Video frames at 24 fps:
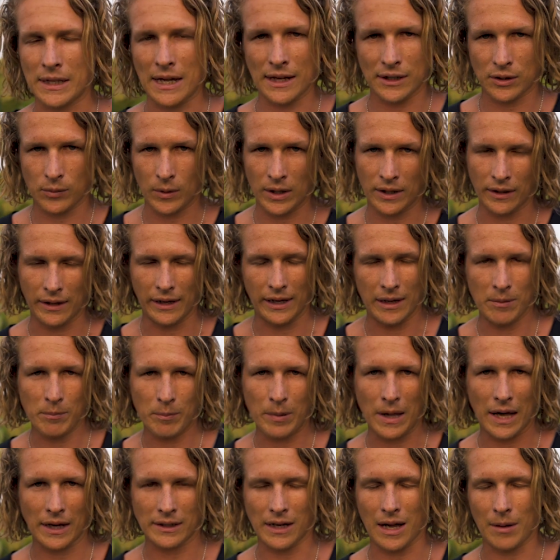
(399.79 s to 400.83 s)
that's when the
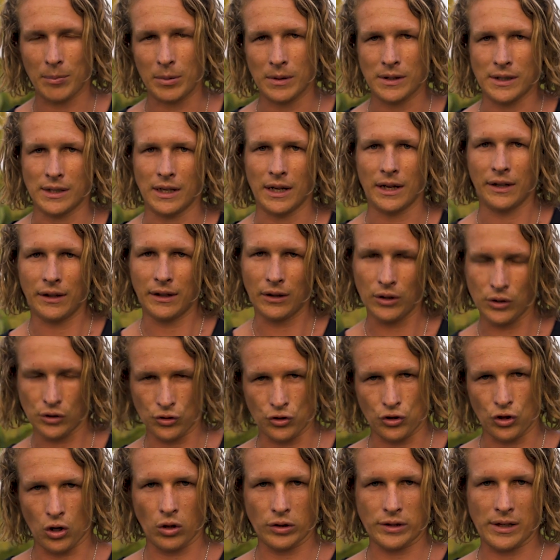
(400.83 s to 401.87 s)
impact happens and those
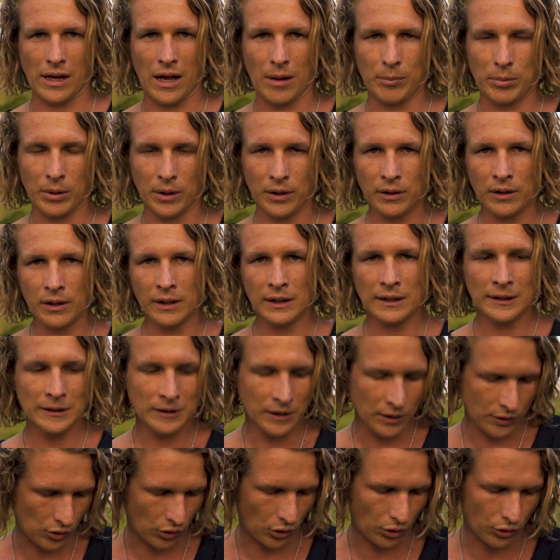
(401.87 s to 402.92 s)
jolts happen.
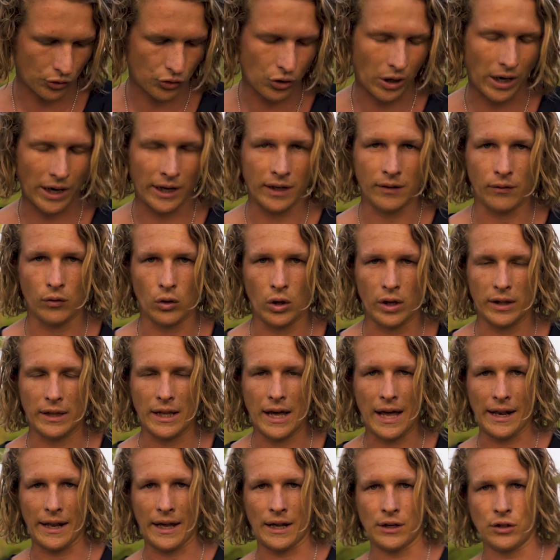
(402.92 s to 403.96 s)
So try and avoid
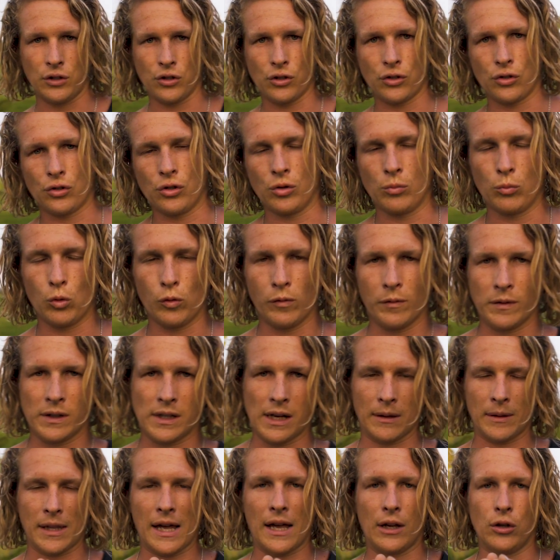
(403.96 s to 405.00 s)
that and just do movements
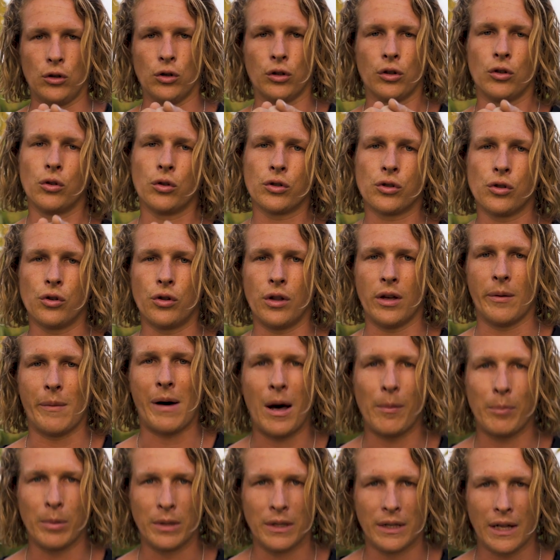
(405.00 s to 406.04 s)
like that. You can also do them
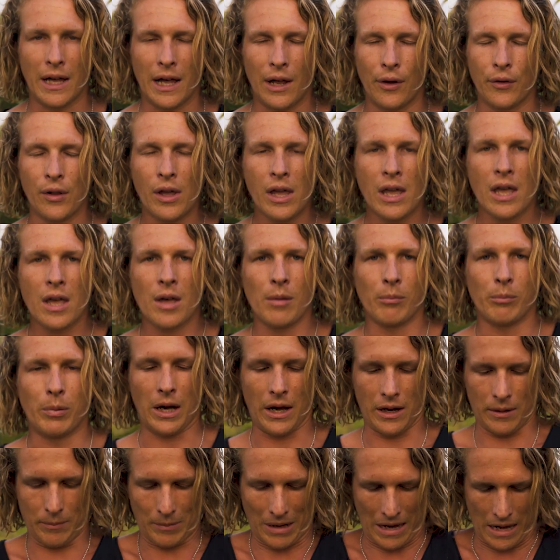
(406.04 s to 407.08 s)
up and down,
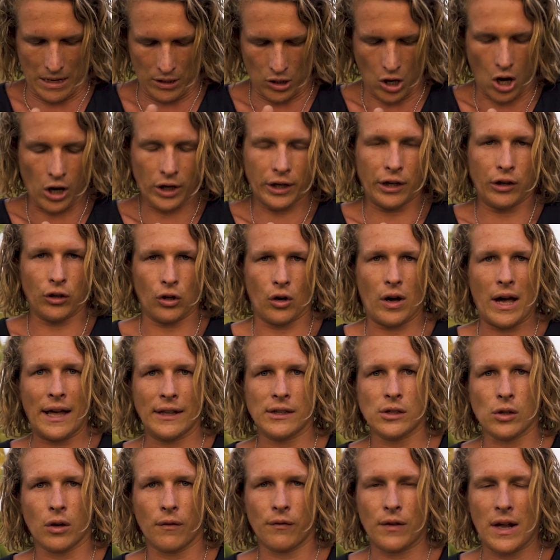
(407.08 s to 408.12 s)
but by locking your
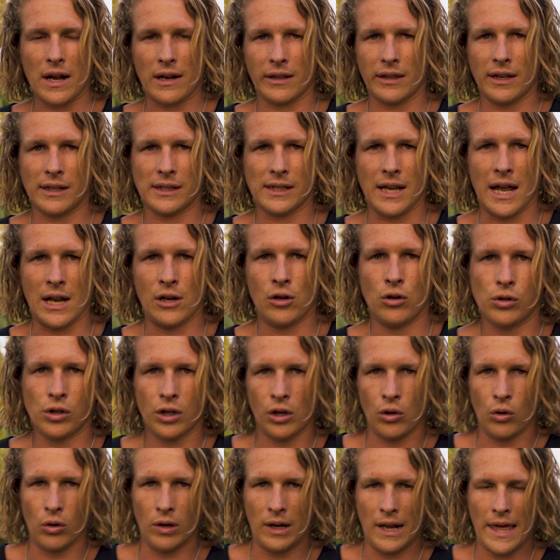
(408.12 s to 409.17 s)
hands off like this and
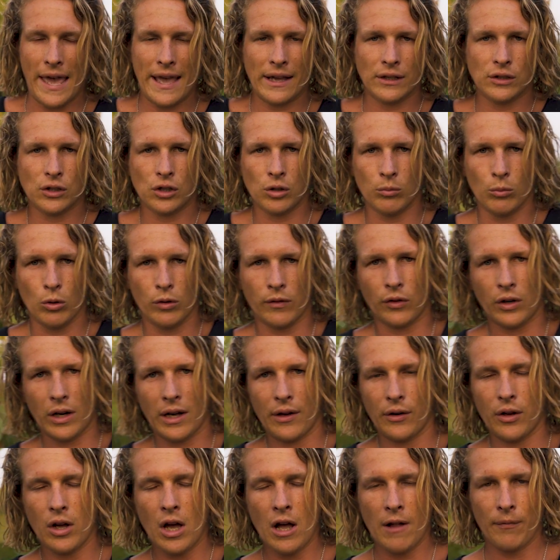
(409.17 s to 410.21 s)
using your legs to move
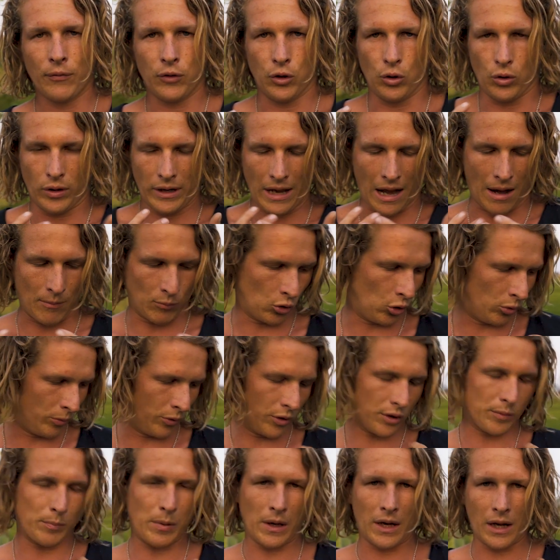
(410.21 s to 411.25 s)
around, your camera
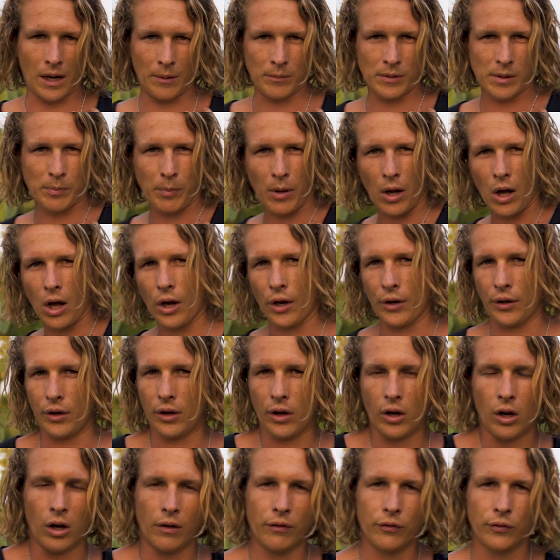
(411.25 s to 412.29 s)
almost becomes part
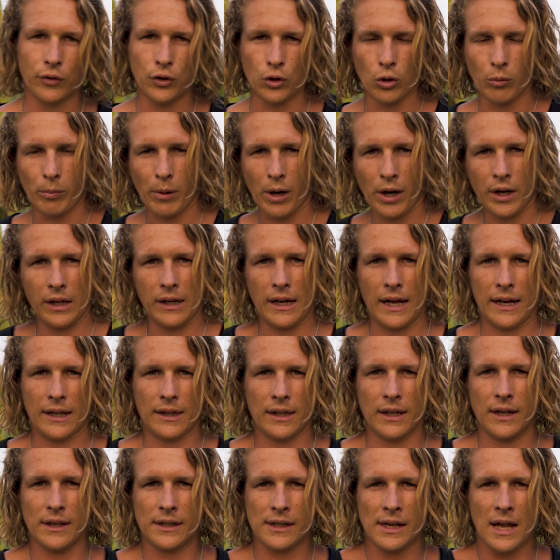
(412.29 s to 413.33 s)
of your body like
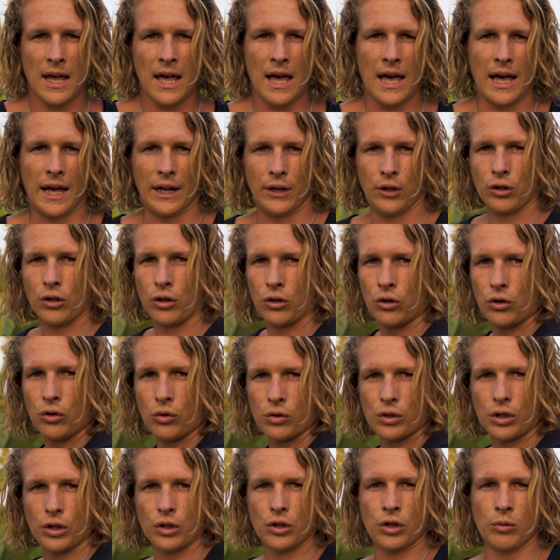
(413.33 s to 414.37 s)
this, and you can
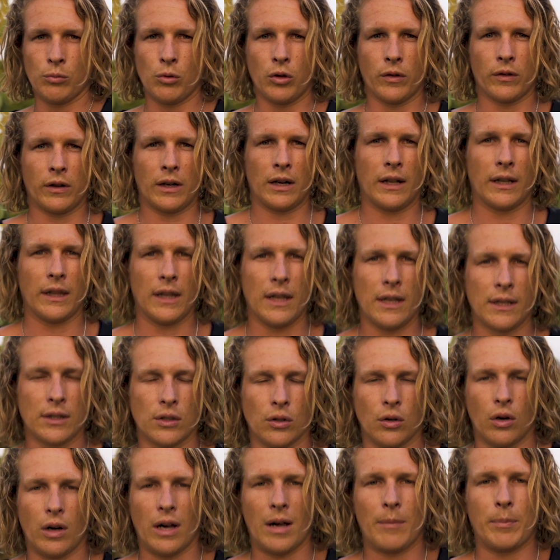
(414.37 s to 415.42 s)
use it to move around like this
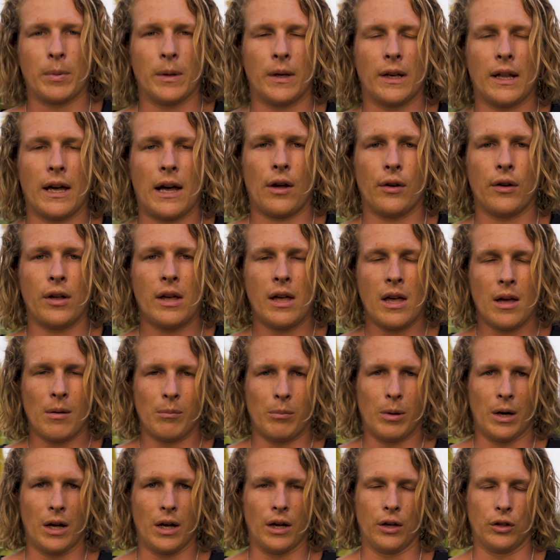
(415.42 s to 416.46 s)
or up and down,
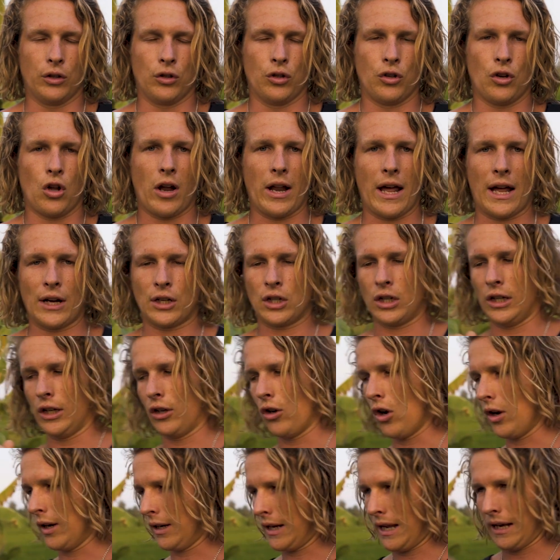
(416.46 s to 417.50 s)
but you're not actually
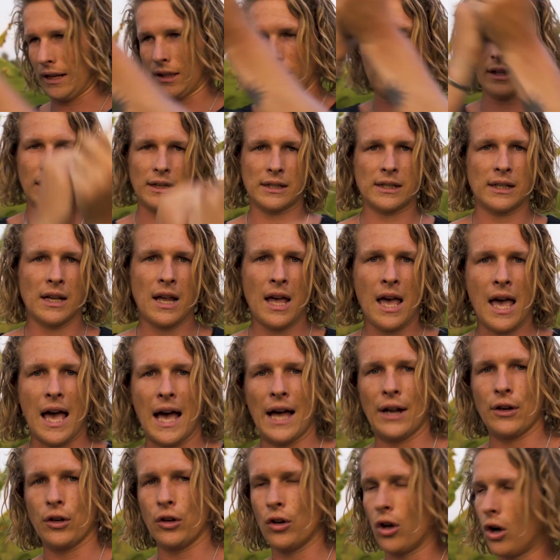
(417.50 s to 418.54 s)
going like this,
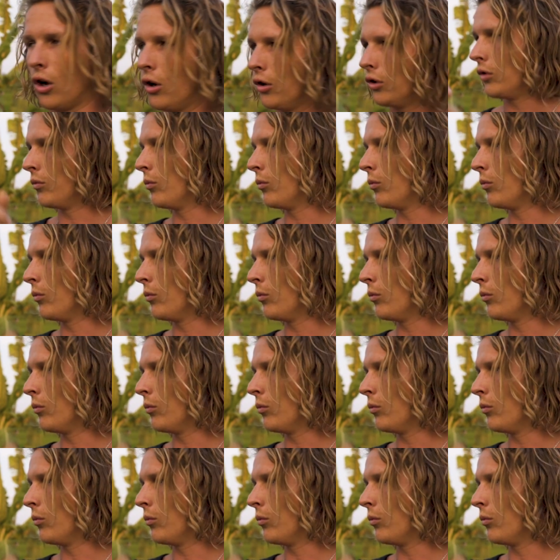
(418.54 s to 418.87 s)
and you're not